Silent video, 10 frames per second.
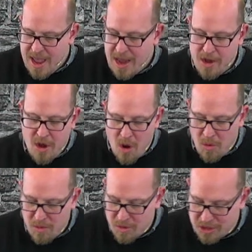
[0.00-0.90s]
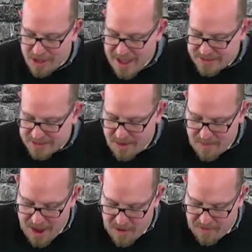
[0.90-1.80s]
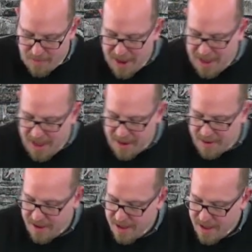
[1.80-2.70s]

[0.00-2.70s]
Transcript: and no one will snatch them out of my hand.